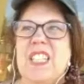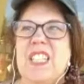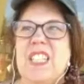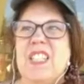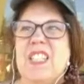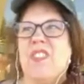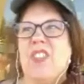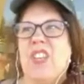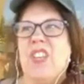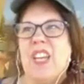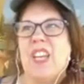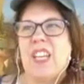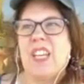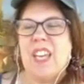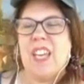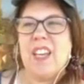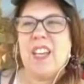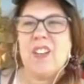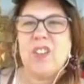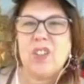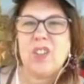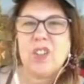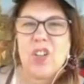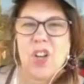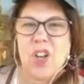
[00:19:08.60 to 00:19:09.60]
got that
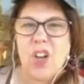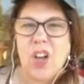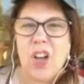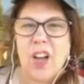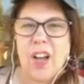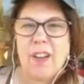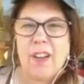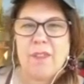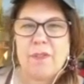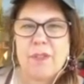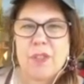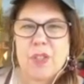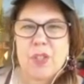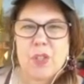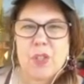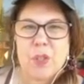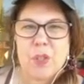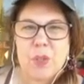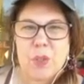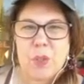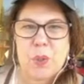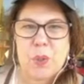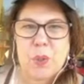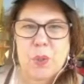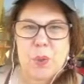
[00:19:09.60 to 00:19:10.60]
kennel cough
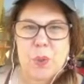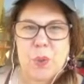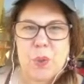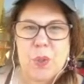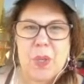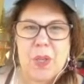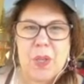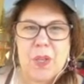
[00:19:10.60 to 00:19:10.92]
too,